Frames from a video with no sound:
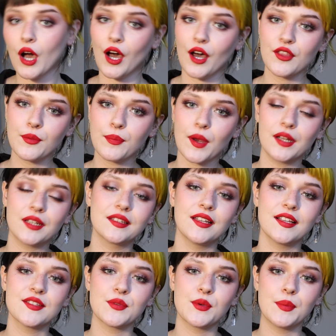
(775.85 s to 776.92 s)
All the product
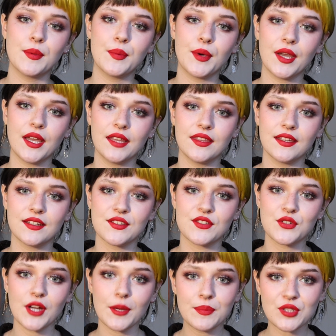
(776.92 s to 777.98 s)
links will be put in the
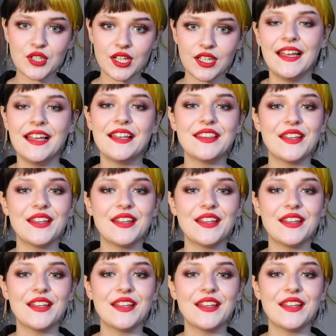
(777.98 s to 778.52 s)
description.